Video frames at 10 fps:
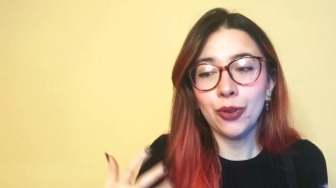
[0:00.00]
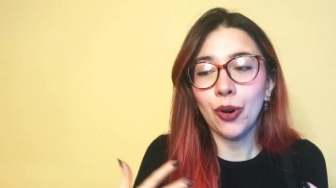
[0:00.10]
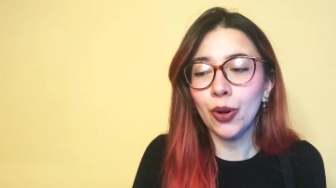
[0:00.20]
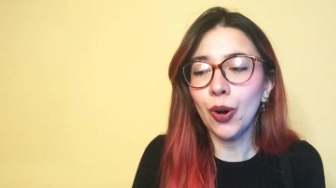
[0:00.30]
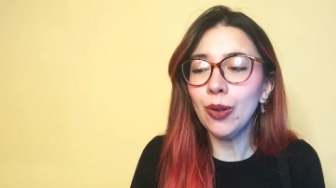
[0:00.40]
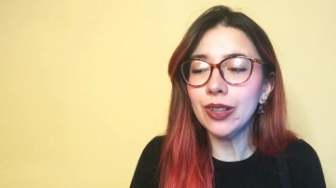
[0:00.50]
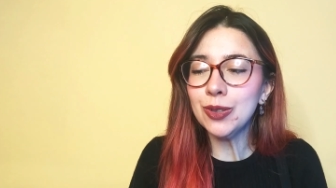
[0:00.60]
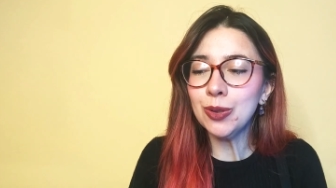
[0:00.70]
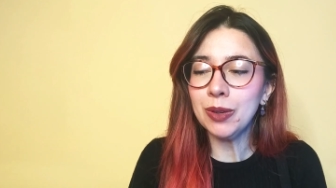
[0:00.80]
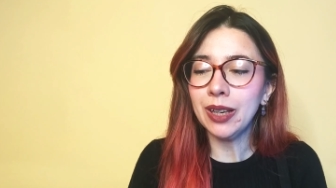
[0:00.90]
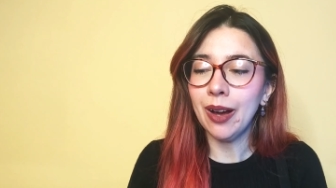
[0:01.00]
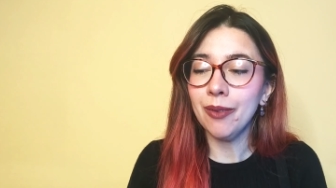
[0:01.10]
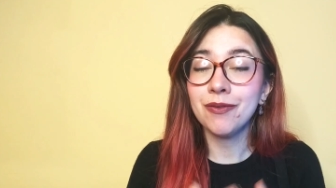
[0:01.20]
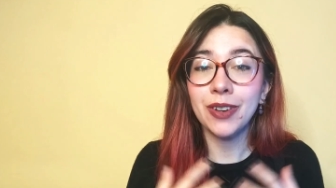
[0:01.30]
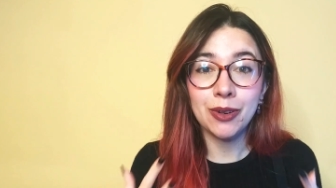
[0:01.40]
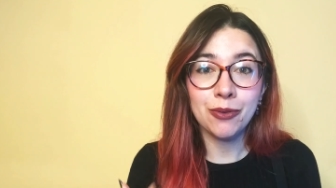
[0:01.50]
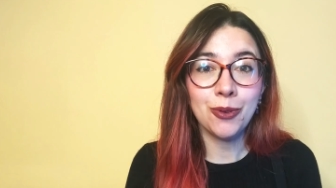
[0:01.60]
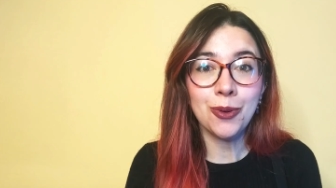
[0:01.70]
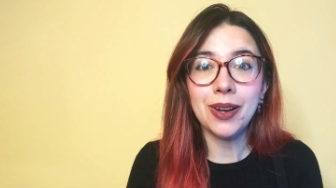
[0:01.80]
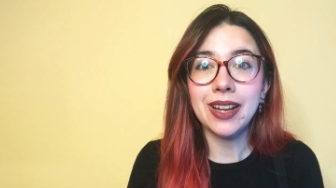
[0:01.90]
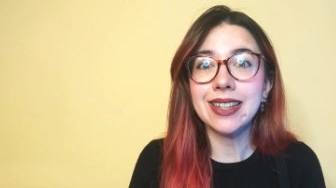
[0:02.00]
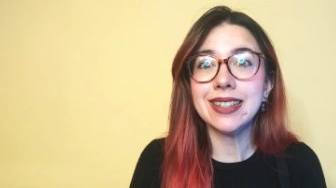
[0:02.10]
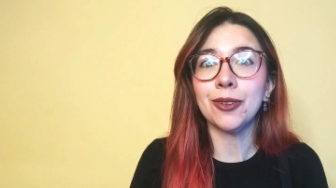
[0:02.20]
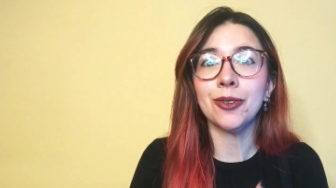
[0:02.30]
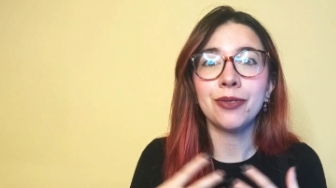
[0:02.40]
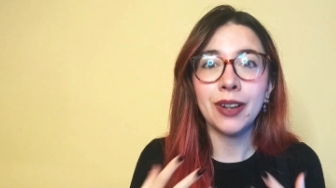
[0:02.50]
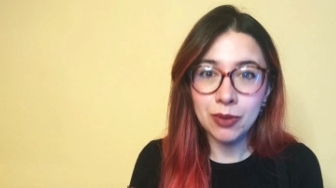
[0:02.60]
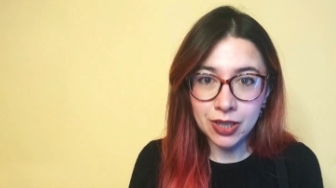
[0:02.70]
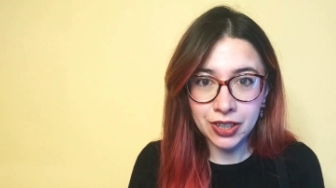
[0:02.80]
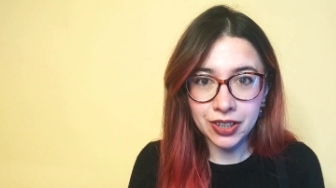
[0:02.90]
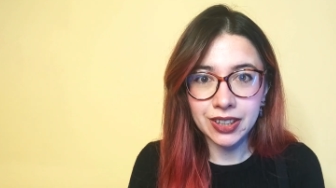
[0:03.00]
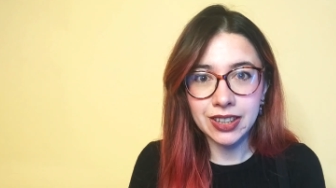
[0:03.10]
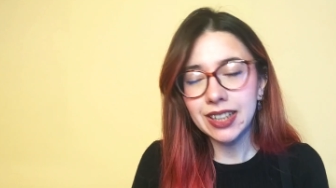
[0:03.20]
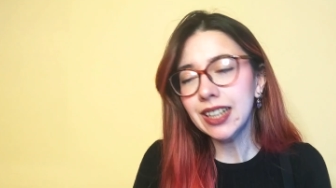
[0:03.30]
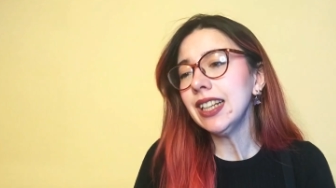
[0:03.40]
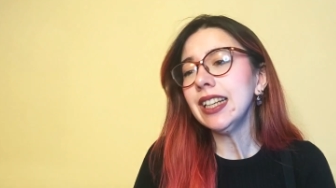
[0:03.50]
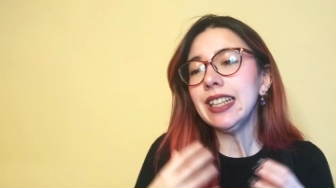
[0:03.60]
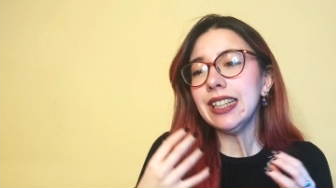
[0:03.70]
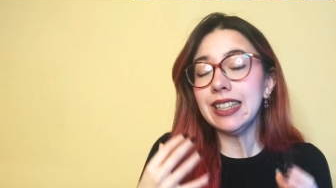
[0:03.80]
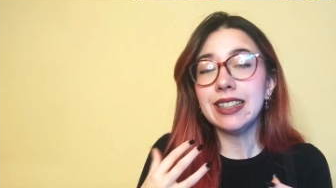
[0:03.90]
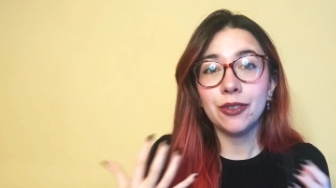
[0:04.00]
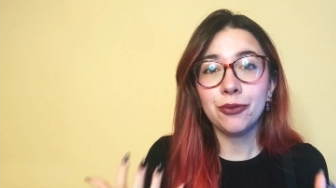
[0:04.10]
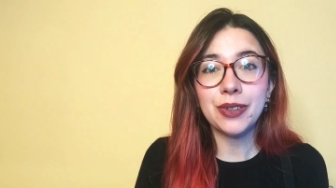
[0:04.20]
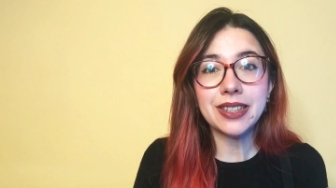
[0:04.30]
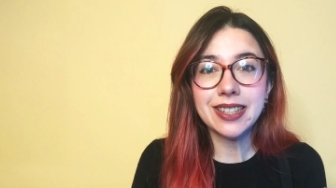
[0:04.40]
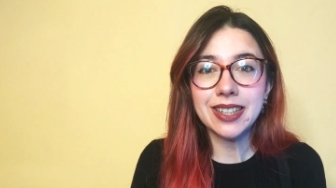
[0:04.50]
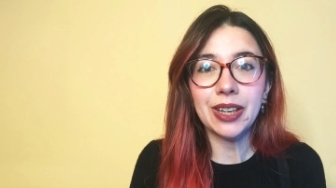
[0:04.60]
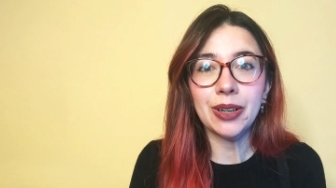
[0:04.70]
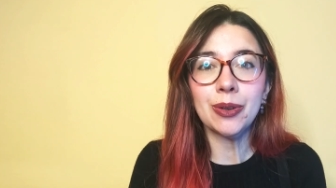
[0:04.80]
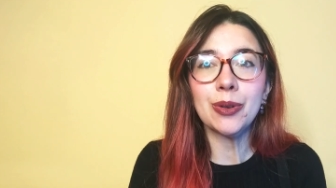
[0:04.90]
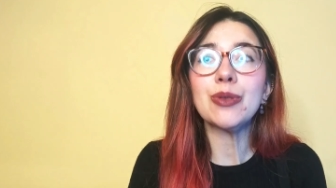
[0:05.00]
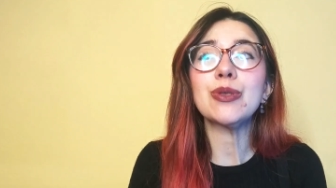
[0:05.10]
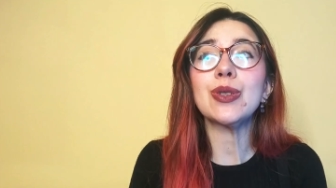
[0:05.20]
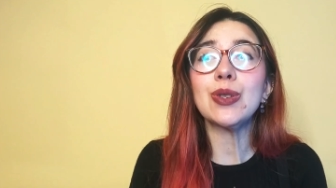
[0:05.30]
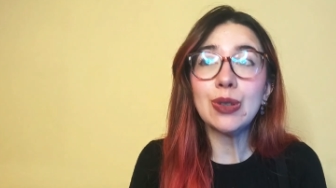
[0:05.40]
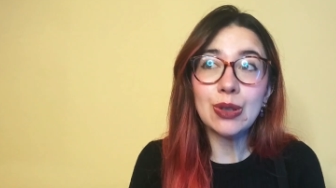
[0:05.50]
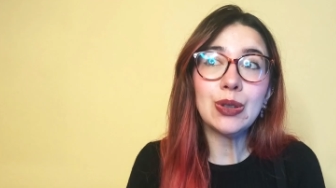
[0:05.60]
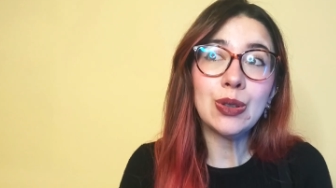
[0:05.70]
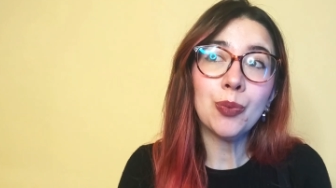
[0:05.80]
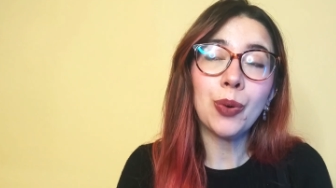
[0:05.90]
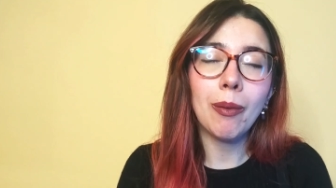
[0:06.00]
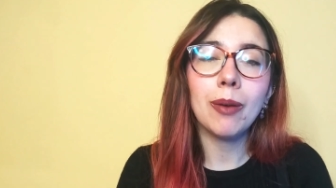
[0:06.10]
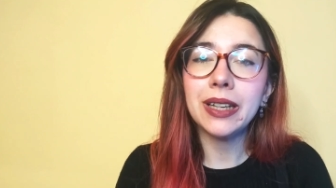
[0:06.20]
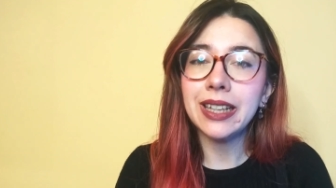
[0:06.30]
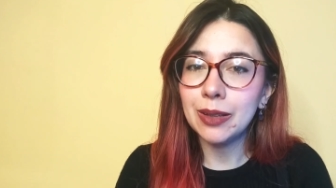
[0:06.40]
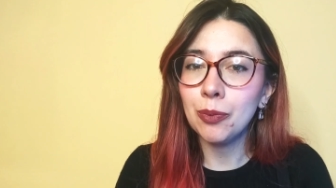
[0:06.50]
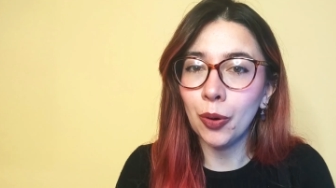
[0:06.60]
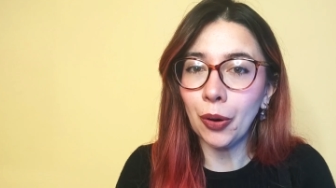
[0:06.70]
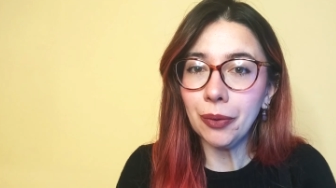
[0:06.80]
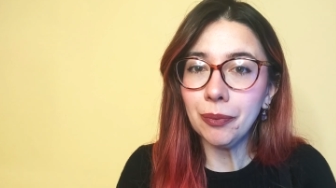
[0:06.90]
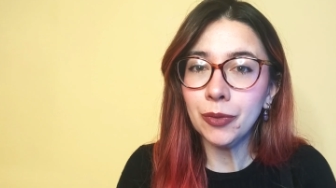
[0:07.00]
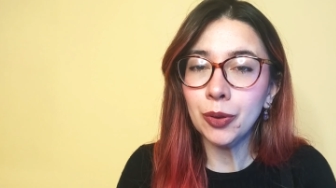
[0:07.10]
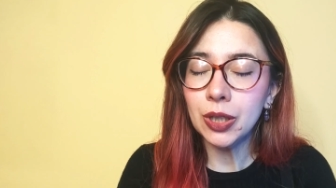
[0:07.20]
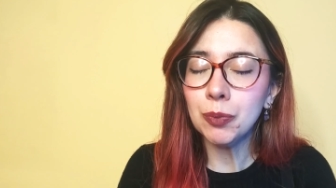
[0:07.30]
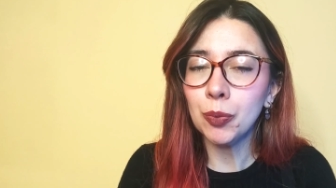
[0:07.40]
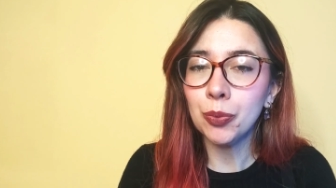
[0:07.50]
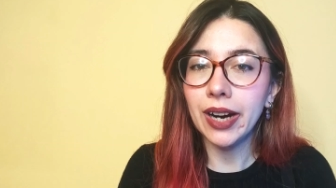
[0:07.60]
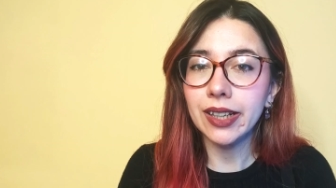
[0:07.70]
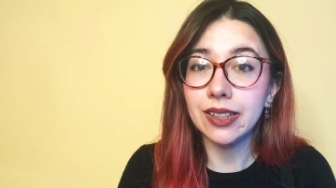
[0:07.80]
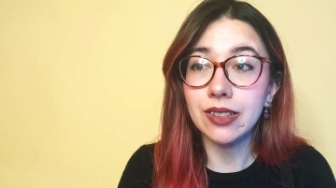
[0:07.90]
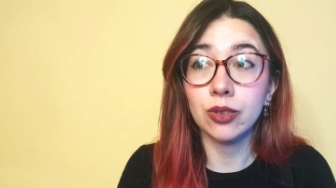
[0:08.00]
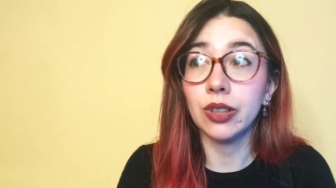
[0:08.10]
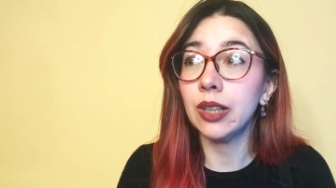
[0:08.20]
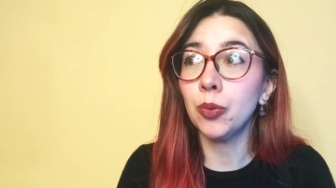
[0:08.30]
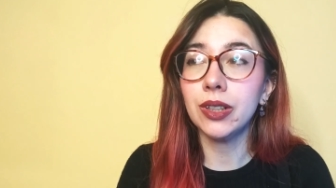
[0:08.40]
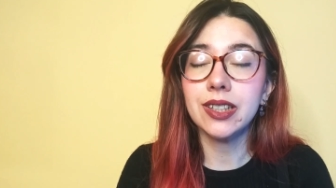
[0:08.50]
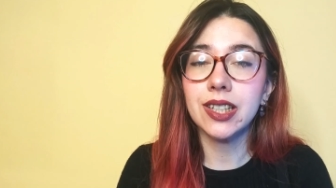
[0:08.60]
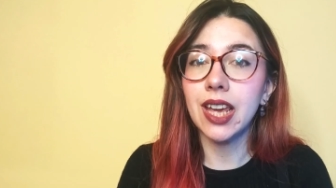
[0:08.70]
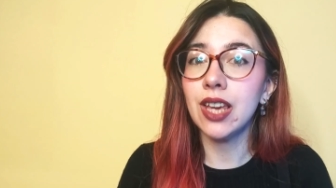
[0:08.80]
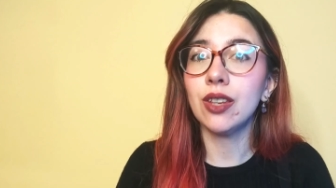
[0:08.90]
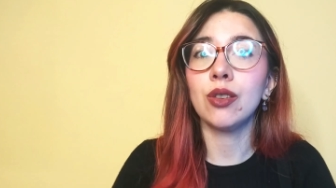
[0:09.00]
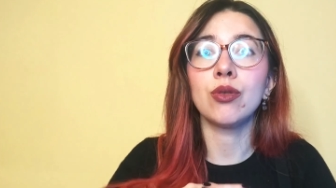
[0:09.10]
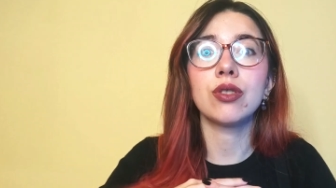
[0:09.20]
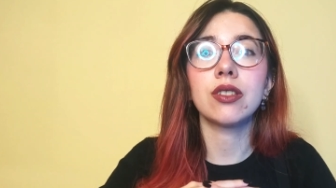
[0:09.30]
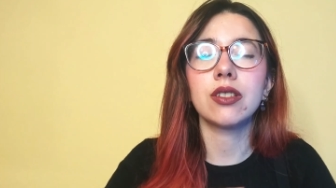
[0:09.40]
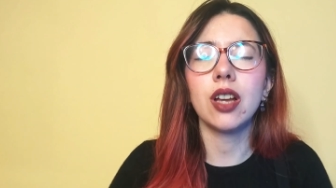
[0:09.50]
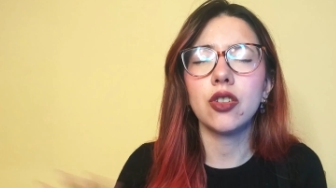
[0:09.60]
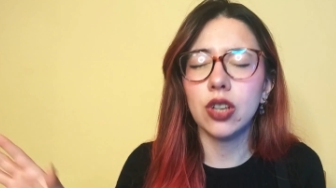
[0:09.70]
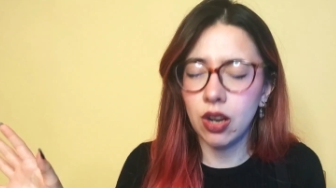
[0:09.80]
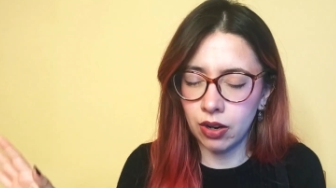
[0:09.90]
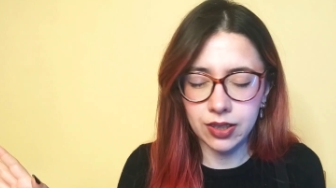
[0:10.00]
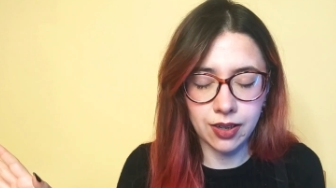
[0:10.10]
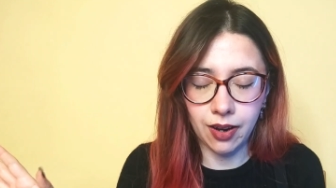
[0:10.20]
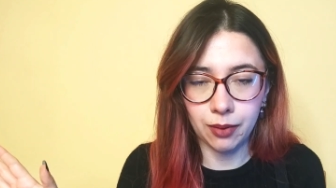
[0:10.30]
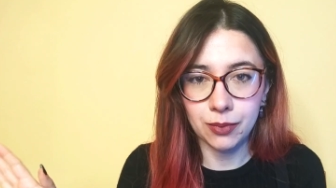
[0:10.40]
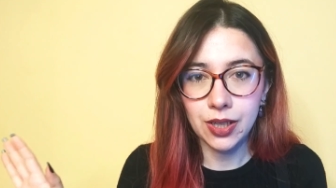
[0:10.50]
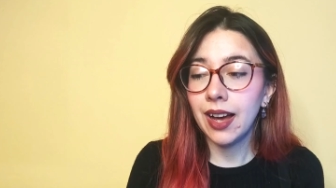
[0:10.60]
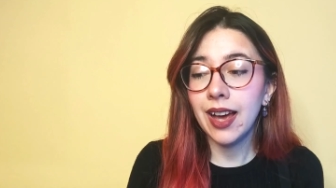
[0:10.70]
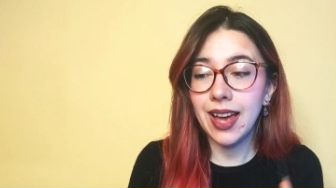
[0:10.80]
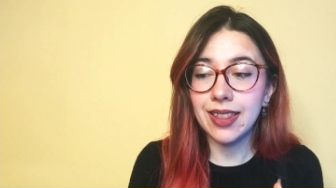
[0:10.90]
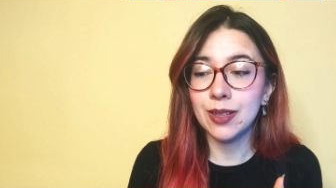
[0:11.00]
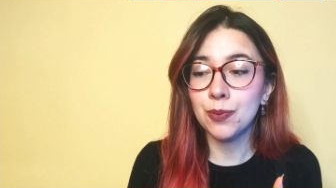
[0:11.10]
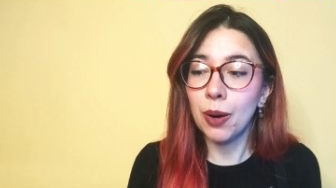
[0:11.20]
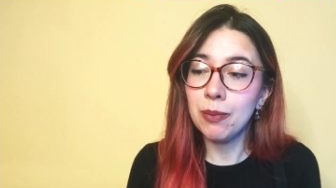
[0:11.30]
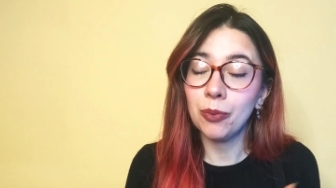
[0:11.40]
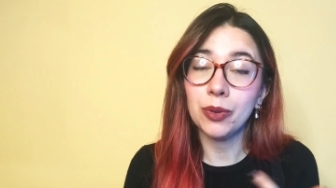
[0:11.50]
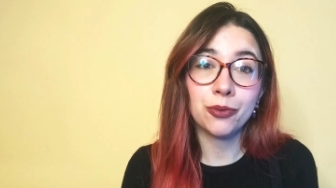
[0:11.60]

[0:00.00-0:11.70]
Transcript: your goal is to become very fluent or very good in different skills, you probably need more. You need more practice, or it will take you such a long time. I had this problem with